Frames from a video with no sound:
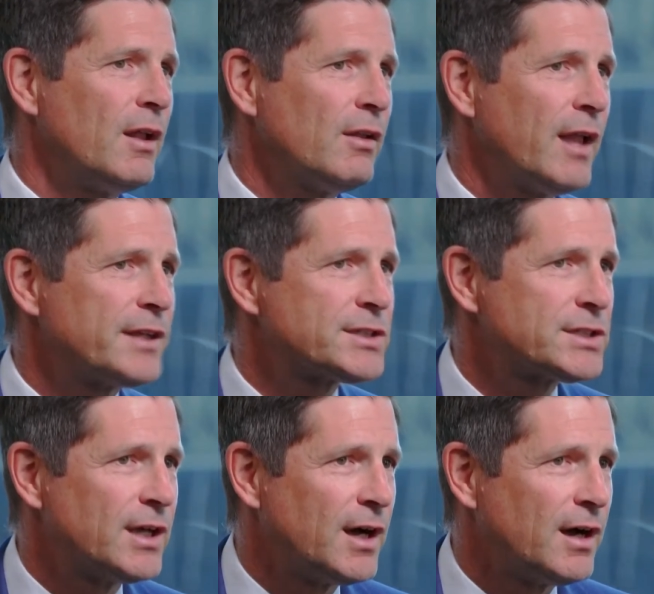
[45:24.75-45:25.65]

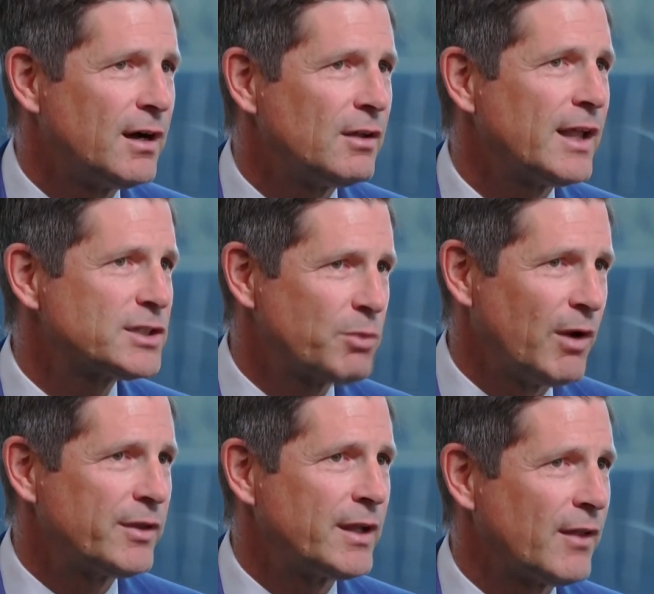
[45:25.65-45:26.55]
less
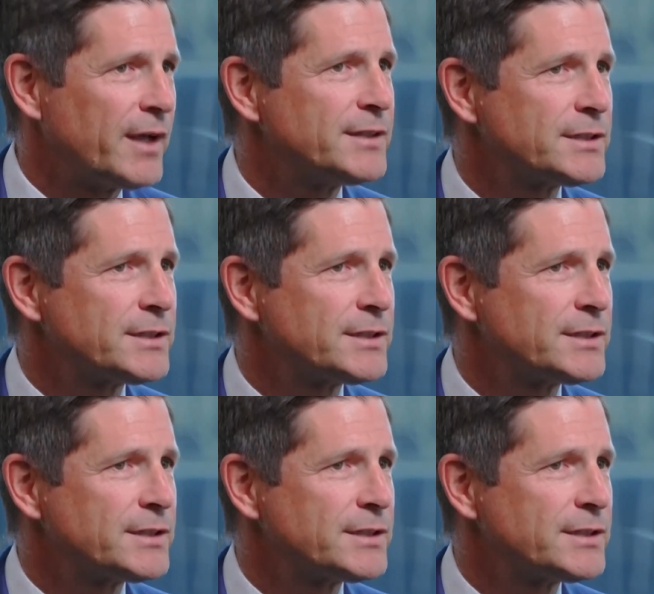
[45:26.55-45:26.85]
wealthy clients.